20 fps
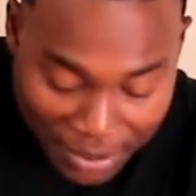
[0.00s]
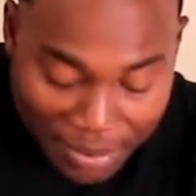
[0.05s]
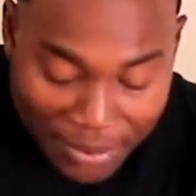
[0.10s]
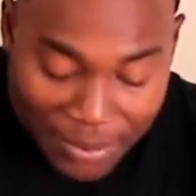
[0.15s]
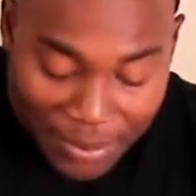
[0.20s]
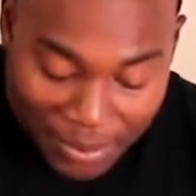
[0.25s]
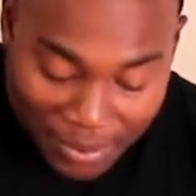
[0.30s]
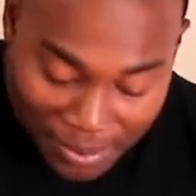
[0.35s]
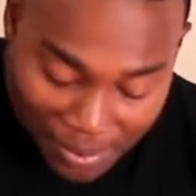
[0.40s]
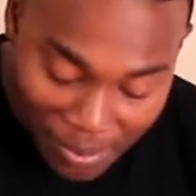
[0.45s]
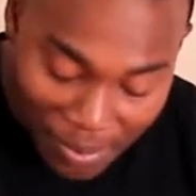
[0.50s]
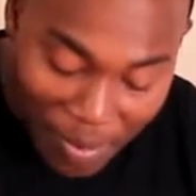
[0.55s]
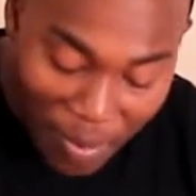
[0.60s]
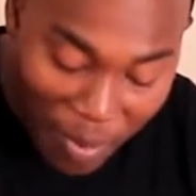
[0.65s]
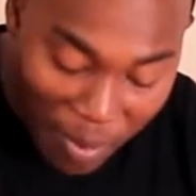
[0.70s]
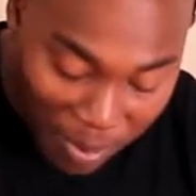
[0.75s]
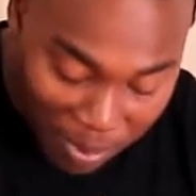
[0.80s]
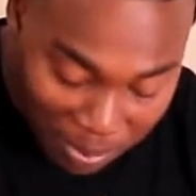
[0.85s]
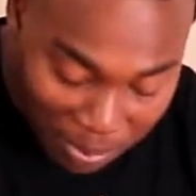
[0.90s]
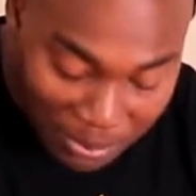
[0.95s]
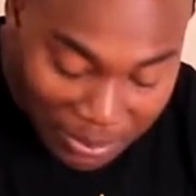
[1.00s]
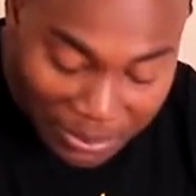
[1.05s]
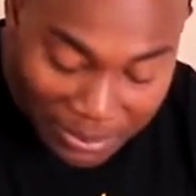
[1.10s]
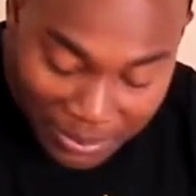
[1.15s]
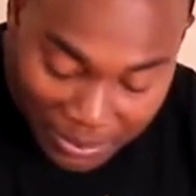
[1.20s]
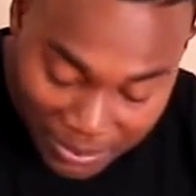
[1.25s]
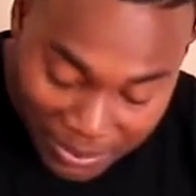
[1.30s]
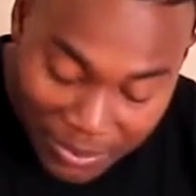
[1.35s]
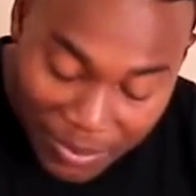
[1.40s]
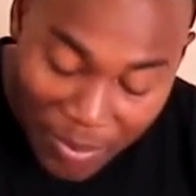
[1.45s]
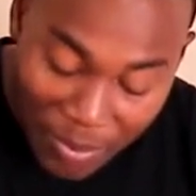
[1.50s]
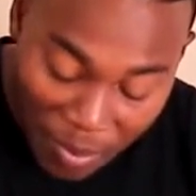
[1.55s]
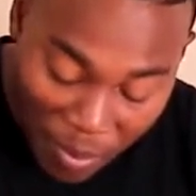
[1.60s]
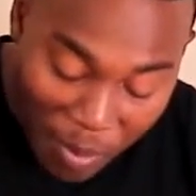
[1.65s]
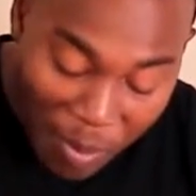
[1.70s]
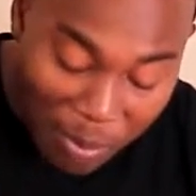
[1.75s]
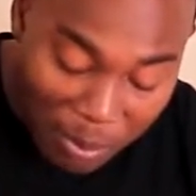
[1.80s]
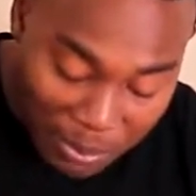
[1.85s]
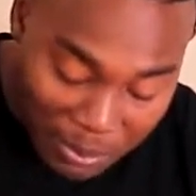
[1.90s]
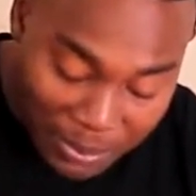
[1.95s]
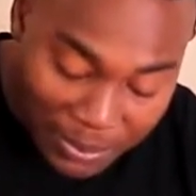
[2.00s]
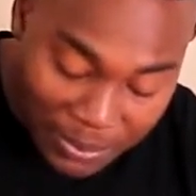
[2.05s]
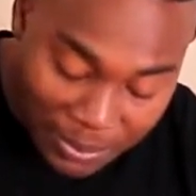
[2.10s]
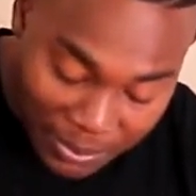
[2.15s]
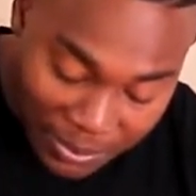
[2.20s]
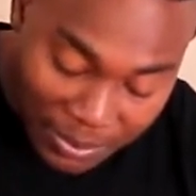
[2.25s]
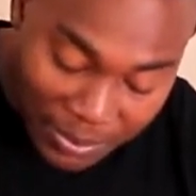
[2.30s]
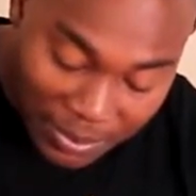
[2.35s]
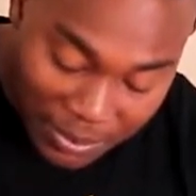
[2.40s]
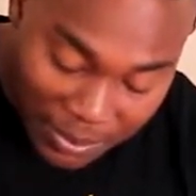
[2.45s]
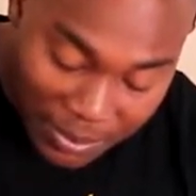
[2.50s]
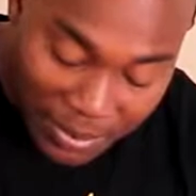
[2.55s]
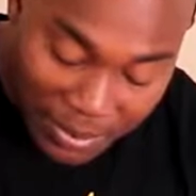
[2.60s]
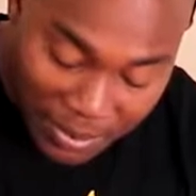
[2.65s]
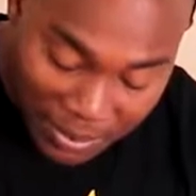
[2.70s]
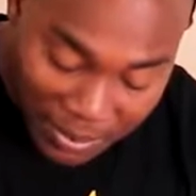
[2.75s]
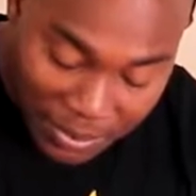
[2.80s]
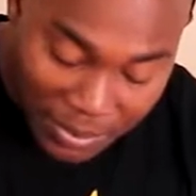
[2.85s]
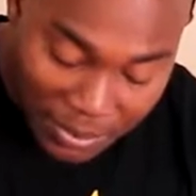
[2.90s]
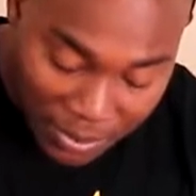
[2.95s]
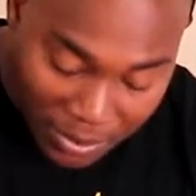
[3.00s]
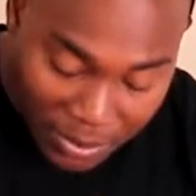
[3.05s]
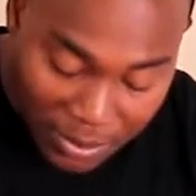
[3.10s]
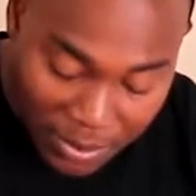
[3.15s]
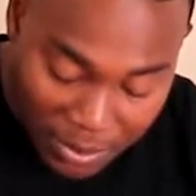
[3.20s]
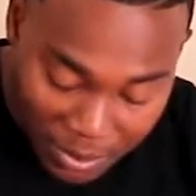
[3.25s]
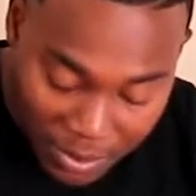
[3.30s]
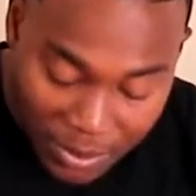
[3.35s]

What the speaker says: [no speech]